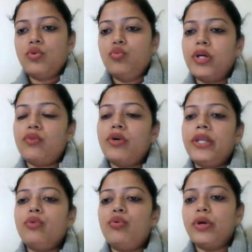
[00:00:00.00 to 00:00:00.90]
Where were
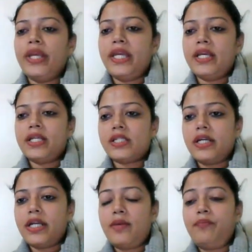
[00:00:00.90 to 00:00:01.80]
you going
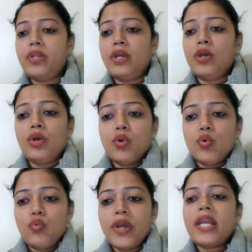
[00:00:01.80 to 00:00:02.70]
yesterday?
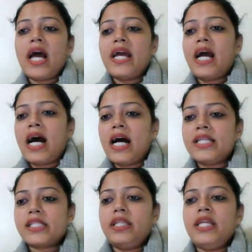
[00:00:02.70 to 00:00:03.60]
When I
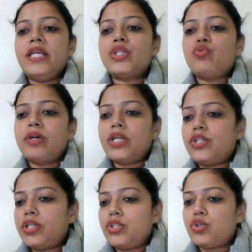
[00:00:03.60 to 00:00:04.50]
ask these
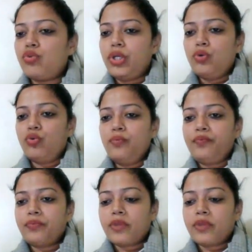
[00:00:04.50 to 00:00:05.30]
questions to you,